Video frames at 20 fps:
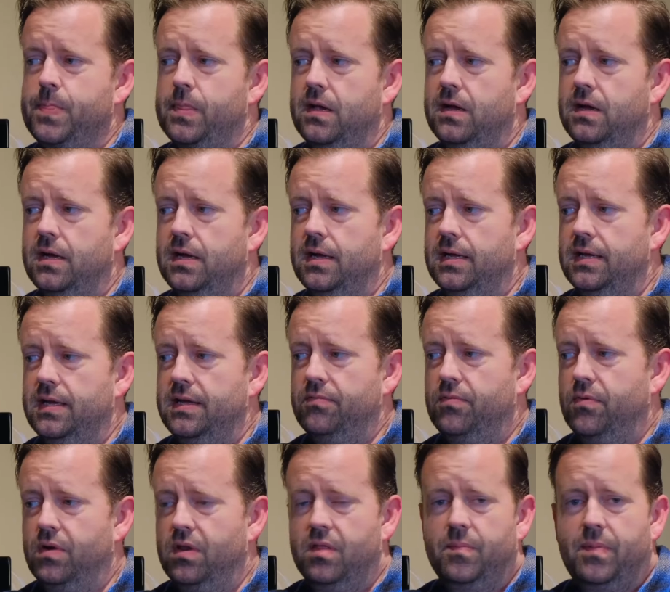if
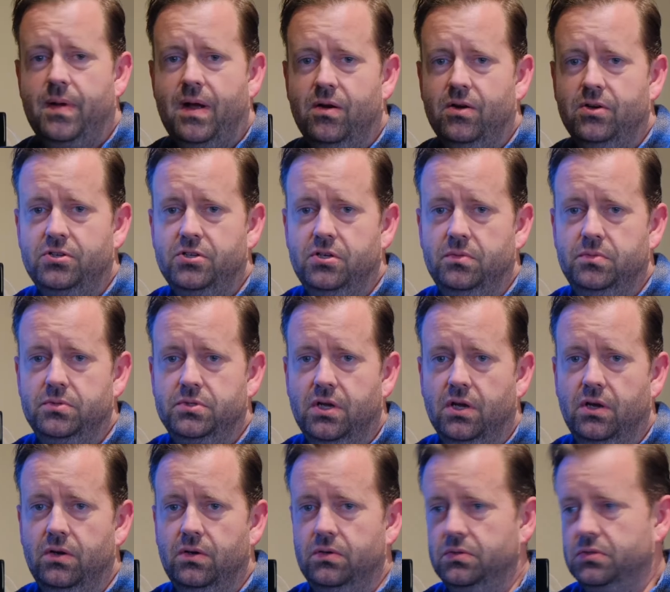one of the power tubes
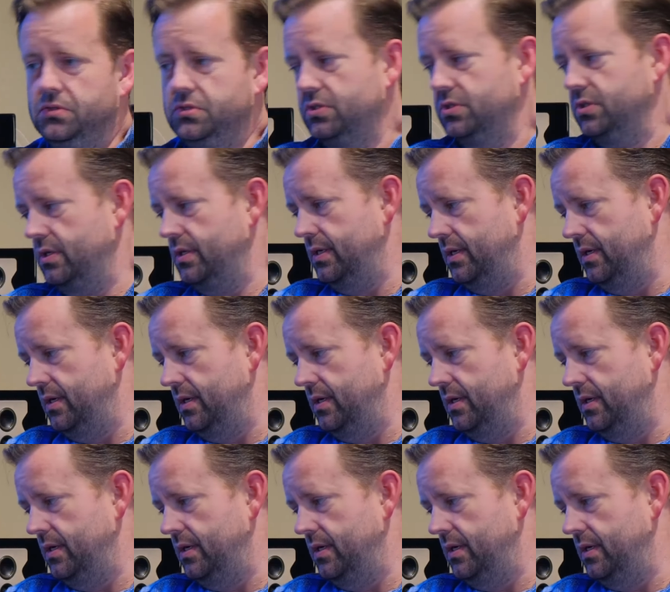goes,